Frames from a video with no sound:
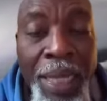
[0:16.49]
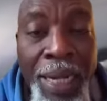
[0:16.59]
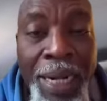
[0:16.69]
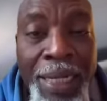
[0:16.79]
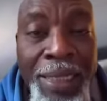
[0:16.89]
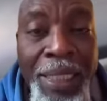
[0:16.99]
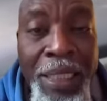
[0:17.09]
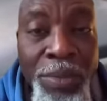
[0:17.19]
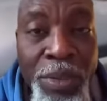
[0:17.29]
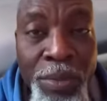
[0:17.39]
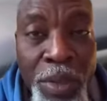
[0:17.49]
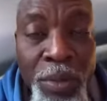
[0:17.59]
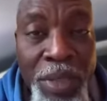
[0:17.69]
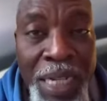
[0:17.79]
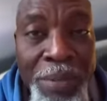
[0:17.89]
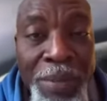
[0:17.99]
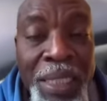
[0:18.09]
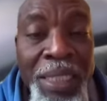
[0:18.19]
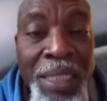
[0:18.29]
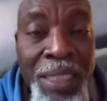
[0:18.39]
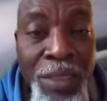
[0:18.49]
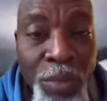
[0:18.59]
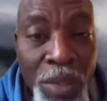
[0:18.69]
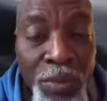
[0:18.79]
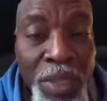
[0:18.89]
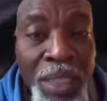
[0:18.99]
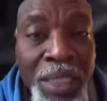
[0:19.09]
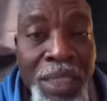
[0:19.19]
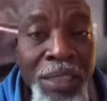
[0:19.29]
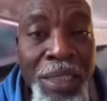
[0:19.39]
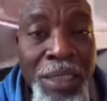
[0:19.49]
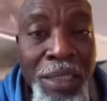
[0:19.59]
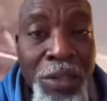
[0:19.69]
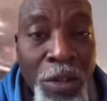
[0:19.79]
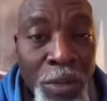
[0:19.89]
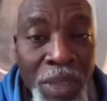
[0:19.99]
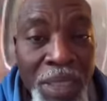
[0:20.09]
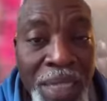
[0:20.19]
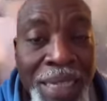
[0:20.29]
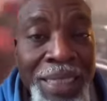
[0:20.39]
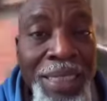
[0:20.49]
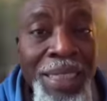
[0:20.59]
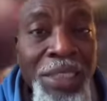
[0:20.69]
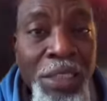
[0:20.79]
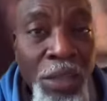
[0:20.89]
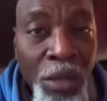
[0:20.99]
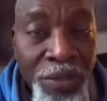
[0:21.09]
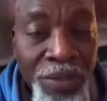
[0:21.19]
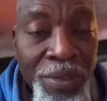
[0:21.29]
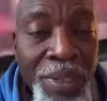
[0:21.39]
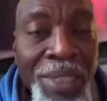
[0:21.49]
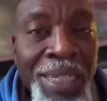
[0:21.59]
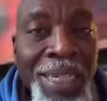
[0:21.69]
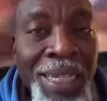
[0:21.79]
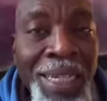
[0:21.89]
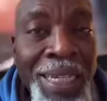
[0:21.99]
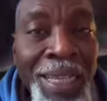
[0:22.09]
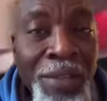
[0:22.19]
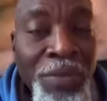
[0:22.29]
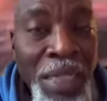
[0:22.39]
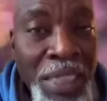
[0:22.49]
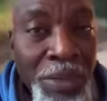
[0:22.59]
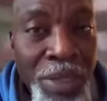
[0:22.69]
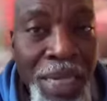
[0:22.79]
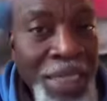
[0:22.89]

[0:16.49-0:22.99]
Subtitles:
And this was what was happening. This is what is a common sight in the north of Nigeria.